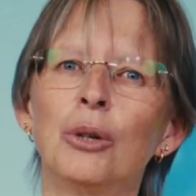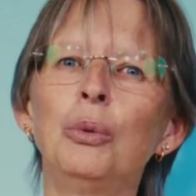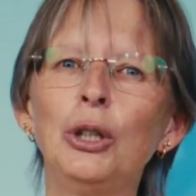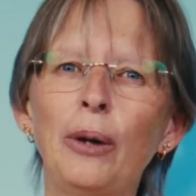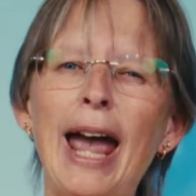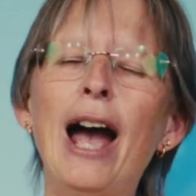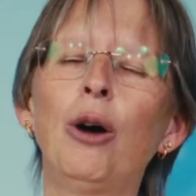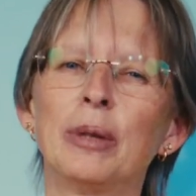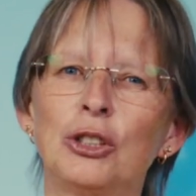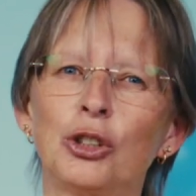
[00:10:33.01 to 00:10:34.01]
will you
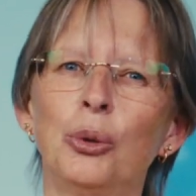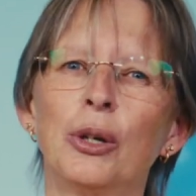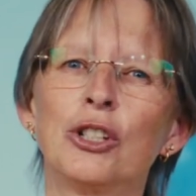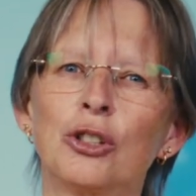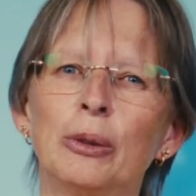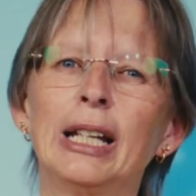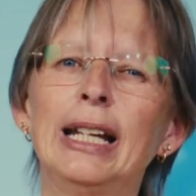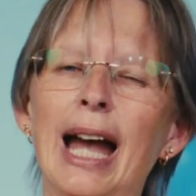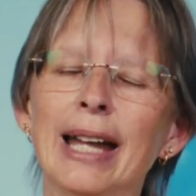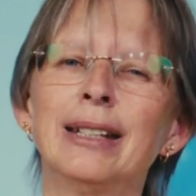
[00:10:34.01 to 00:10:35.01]
help the children to
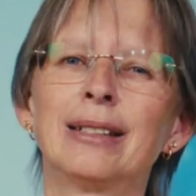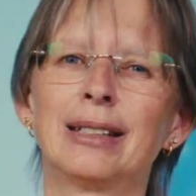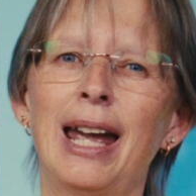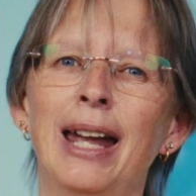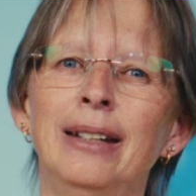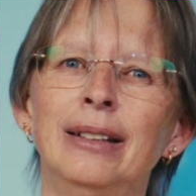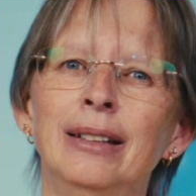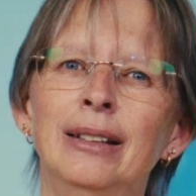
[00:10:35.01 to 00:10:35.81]
really understand